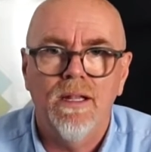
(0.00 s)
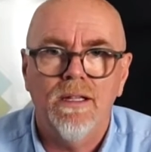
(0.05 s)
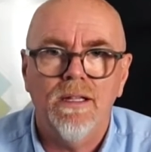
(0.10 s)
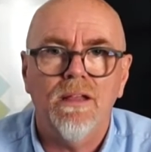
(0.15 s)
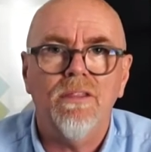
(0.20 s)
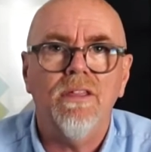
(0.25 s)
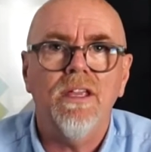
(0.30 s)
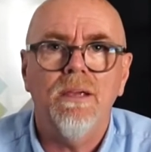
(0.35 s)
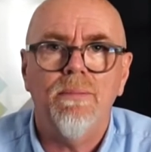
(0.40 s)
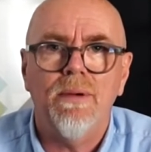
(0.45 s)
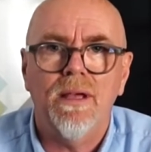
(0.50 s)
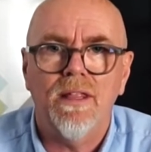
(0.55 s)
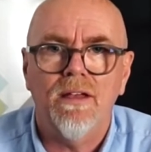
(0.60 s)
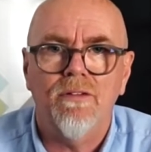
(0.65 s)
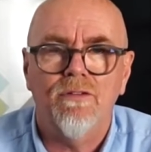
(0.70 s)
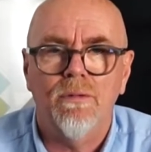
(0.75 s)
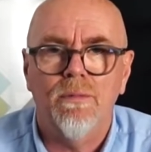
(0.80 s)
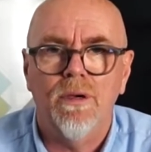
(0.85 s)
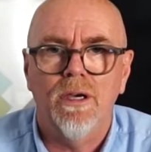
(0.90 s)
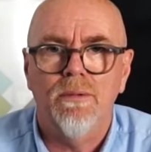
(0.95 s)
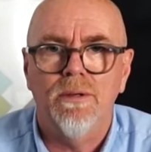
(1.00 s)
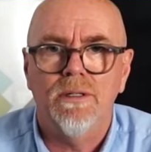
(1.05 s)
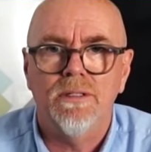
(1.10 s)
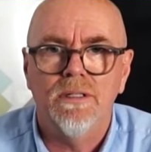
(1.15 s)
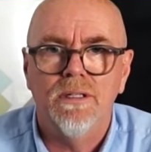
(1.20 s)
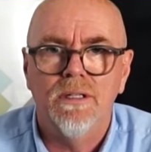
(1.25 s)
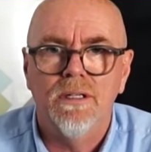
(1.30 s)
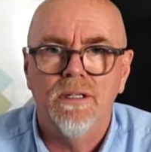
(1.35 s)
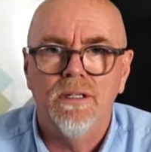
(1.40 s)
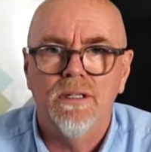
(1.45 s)
Now think about that for a
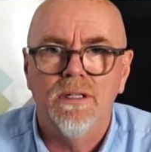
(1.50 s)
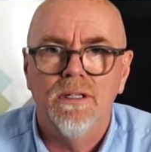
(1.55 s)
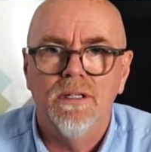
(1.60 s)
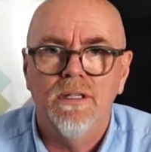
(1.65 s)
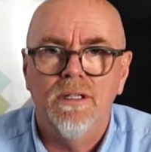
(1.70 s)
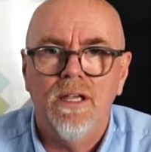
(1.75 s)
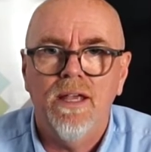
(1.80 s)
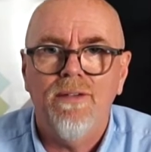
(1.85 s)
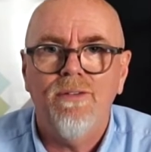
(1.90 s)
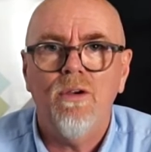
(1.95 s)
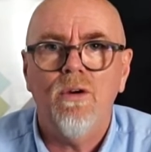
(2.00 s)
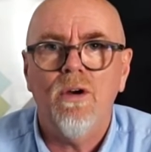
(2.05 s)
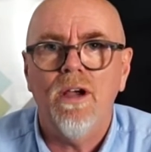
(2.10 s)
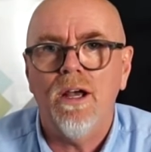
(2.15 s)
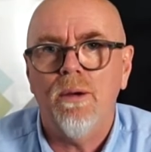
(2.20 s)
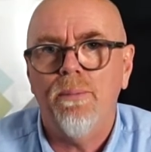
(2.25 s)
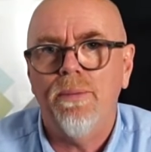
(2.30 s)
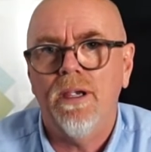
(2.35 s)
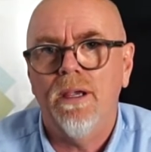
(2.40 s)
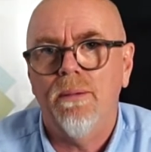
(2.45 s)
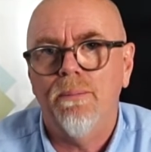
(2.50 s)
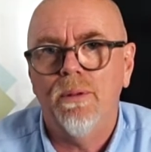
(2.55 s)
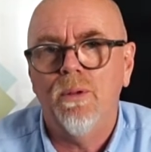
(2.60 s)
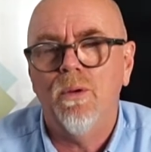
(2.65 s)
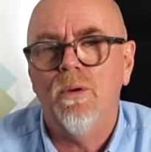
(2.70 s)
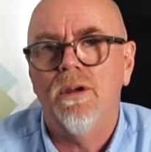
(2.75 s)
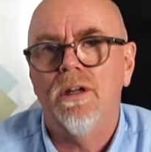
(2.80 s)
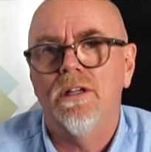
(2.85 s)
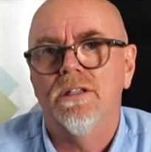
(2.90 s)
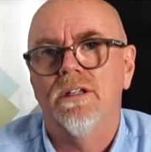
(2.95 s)
moment. If you're helping
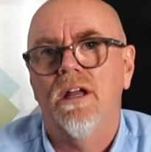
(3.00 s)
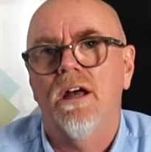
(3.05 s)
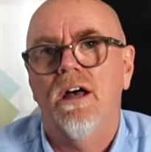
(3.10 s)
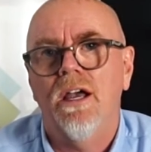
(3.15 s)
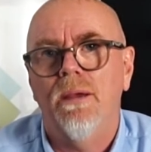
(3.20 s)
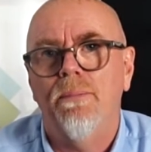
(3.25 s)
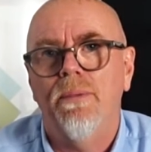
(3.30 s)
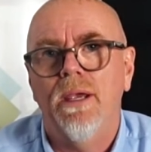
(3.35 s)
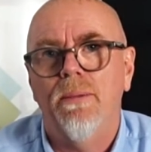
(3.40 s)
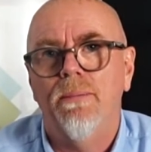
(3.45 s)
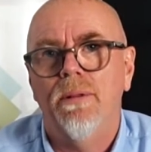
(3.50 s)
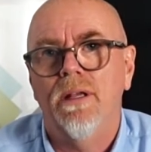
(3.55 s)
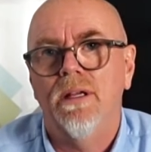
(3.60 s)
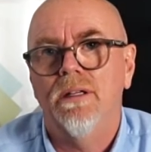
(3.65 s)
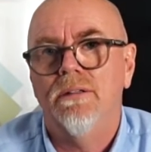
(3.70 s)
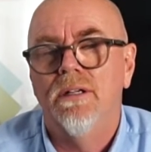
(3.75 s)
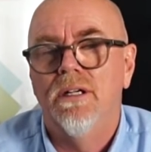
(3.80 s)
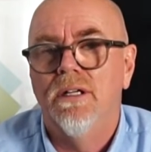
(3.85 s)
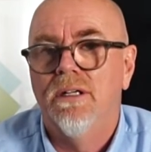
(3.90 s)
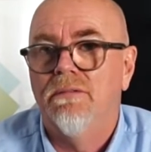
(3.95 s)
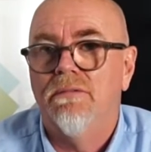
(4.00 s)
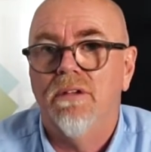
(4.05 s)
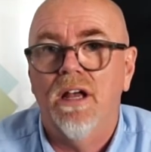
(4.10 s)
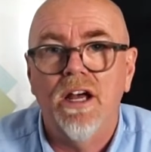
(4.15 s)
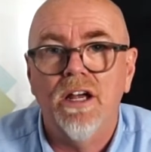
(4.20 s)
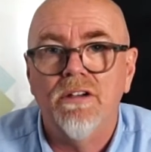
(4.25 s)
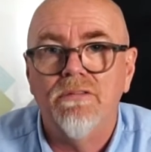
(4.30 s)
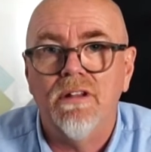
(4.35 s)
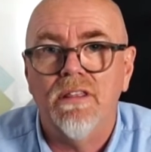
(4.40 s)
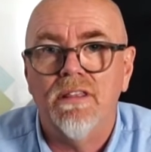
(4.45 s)
employers hire people at
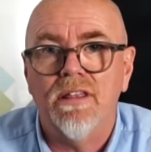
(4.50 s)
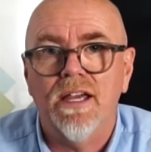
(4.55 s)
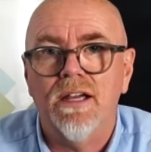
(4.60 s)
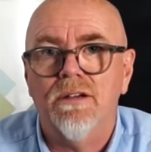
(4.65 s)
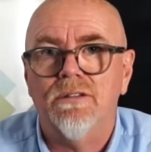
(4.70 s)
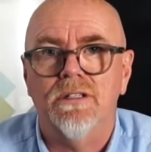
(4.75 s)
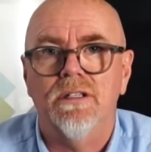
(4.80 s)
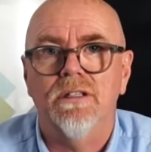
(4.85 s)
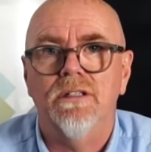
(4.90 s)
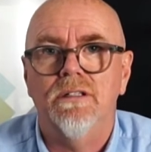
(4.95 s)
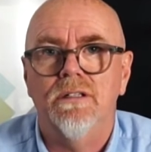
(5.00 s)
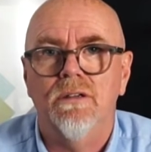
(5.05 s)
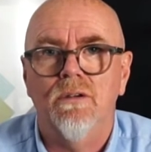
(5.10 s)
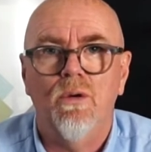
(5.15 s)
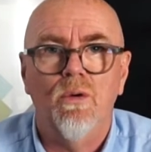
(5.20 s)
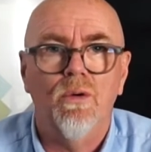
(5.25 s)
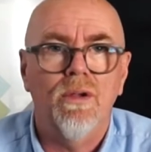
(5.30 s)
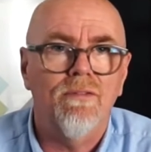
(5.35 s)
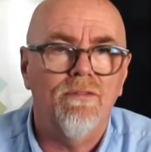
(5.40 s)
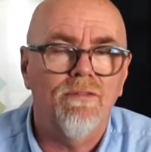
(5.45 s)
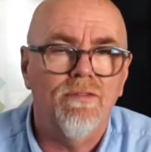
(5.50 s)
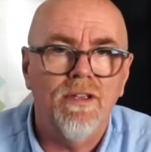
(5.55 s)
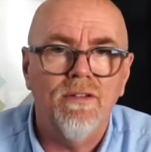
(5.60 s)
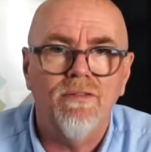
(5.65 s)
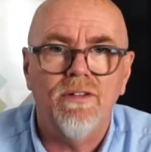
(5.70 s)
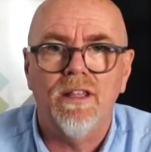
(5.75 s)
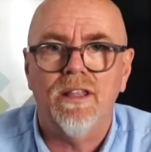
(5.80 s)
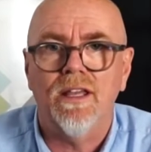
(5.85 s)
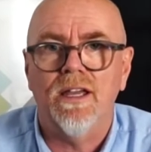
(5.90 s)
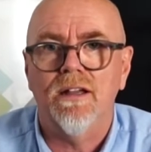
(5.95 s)
100,000 or even
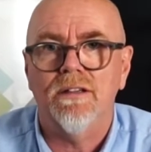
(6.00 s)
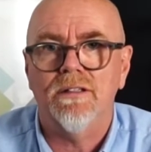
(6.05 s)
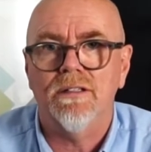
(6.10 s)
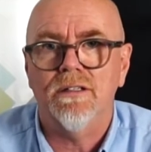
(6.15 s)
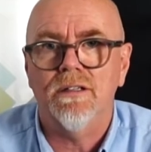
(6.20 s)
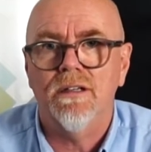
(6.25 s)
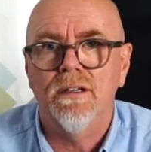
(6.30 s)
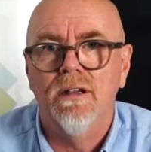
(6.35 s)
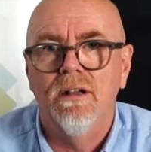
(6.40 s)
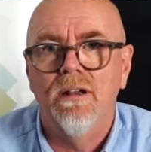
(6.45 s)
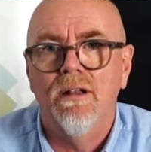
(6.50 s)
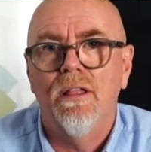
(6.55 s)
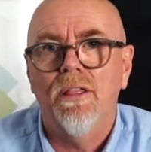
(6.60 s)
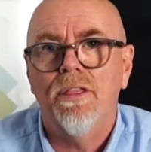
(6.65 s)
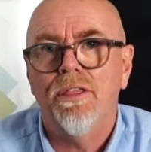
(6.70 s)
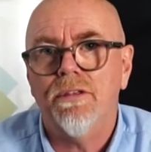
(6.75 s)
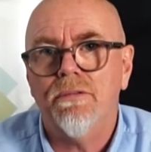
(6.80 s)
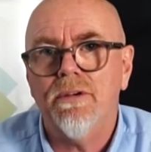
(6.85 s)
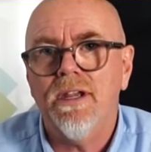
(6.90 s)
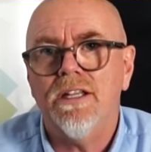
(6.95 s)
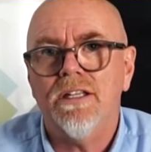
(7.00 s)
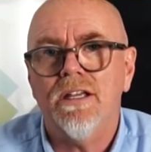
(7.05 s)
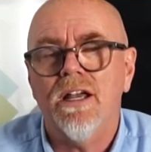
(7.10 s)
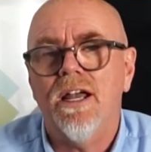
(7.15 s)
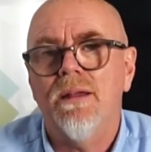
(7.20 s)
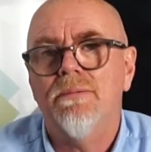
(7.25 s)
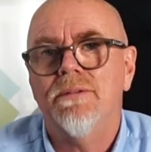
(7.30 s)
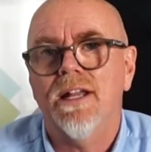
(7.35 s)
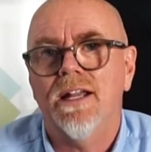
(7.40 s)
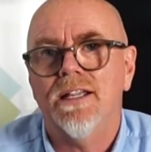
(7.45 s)
50,000, 3
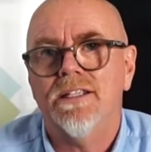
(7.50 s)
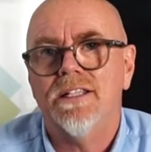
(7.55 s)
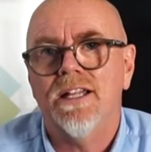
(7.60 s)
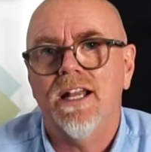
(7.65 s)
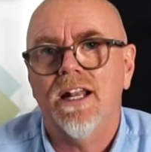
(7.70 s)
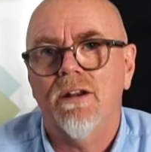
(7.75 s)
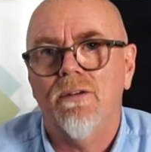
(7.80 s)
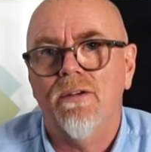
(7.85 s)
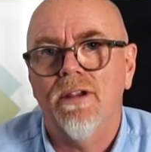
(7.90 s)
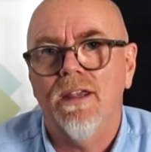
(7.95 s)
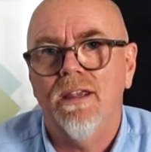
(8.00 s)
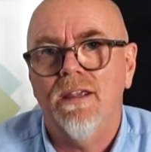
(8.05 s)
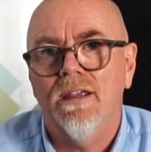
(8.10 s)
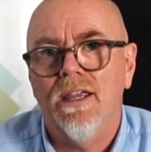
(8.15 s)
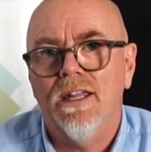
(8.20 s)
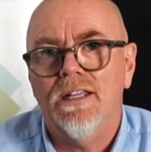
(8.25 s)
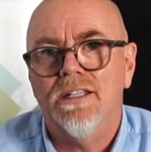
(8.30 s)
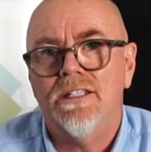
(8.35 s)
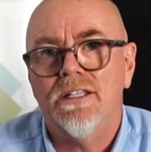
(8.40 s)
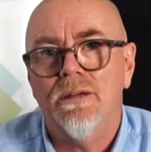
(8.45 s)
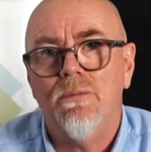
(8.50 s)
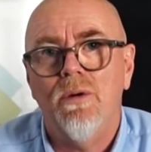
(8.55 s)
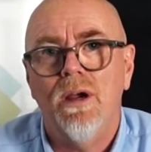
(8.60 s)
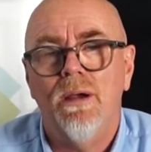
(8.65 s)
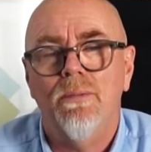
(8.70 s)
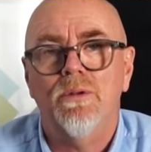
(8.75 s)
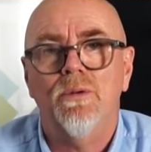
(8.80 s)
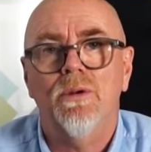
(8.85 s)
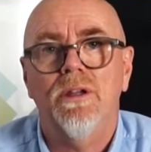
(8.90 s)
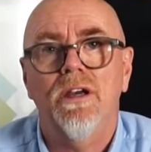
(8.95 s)
times that salary is
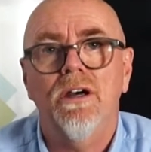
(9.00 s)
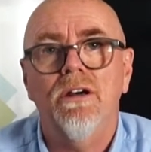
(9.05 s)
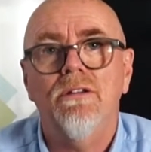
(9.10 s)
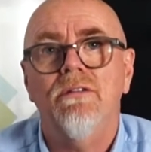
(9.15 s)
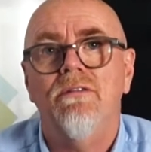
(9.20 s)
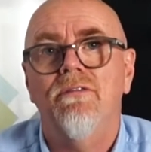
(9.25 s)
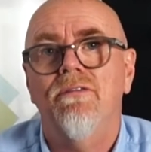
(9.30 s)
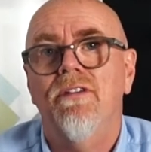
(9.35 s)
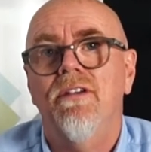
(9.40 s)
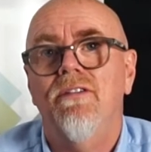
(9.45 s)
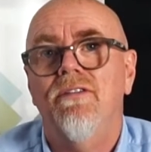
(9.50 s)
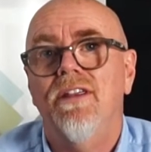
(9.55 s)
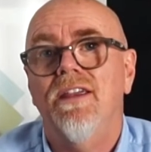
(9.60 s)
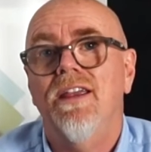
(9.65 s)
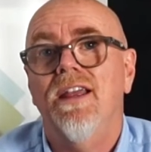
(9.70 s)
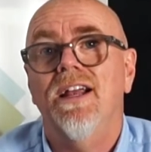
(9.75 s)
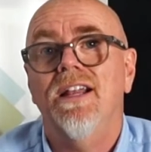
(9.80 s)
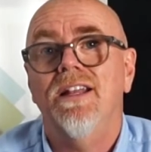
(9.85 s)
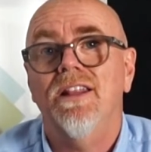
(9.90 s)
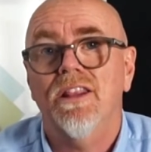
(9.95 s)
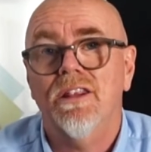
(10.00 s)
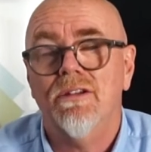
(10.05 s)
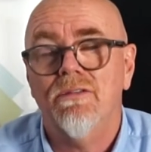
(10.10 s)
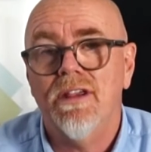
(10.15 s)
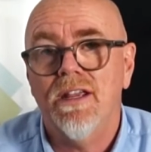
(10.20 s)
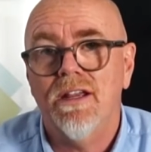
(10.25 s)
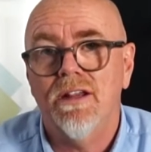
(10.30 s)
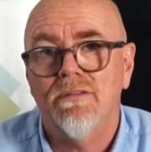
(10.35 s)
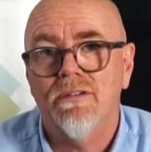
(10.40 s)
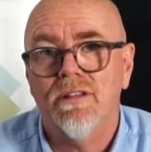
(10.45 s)
somewhere between 150 and
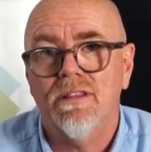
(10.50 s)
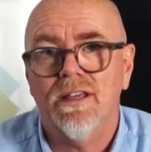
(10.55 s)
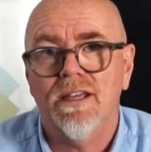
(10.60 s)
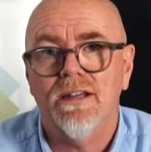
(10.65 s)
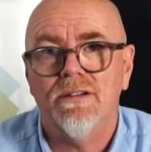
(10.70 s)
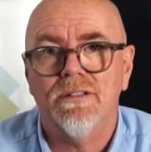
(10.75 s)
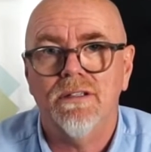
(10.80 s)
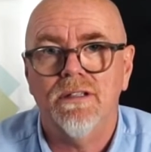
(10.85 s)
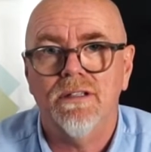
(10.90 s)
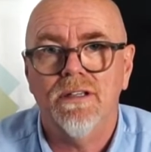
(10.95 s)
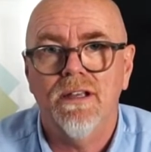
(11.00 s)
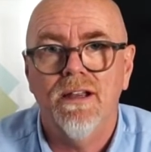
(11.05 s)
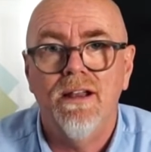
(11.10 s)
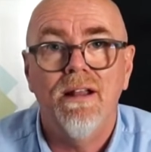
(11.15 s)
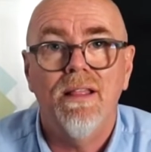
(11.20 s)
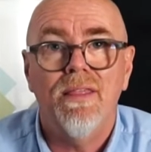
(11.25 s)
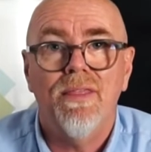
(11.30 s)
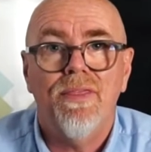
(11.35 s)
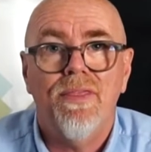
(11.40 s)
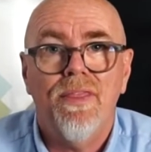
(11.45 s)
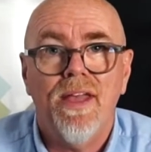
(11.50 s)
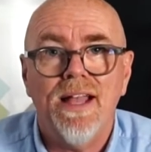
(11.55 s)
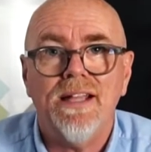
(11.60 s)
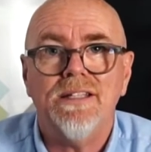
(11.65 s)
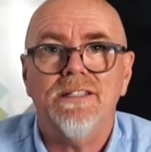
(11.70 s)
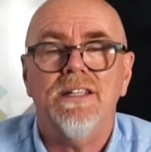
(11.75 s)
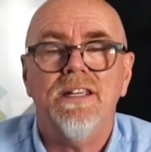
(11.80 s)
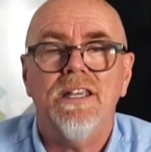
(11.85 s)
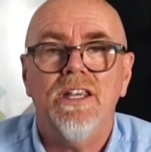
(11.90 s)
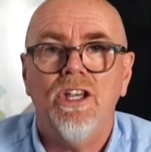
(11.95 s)
300,000.
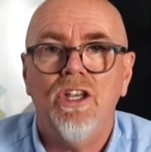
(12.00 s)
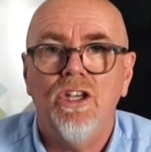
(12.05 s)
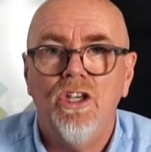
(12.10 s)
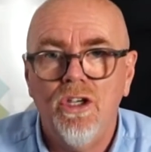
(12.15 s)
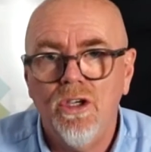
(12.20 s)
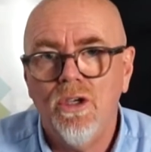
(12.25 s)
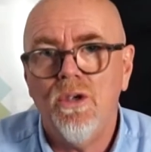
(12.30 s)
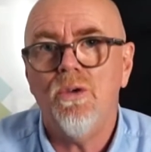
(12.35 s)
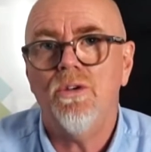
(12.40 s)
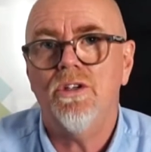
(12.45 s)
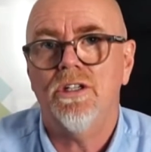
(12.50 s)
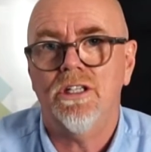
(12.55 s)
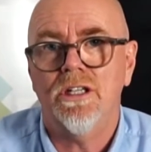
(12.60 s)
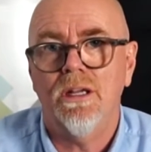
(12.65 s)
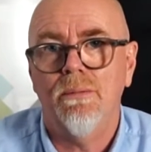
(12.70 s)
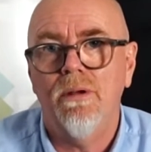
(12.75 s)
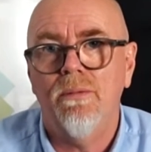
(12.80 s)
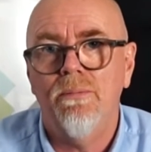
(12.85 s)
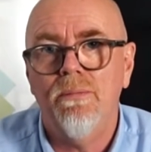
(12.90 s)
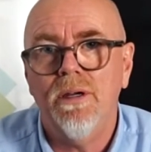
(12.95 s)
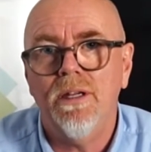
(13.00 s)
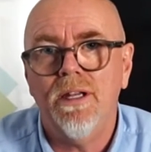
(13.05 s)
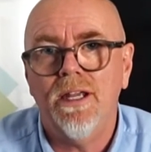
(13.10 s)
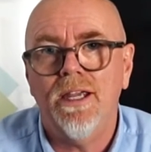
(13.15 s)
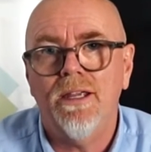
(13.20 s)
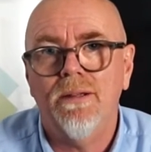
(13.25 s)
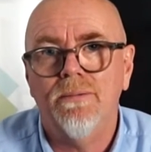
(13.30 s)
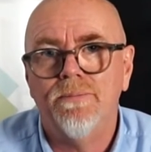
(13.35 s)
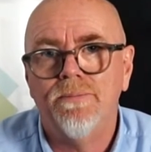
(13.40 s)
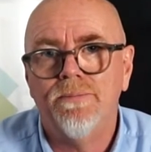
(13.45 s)
That's a huge sum of
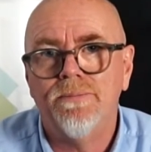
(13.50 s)
money.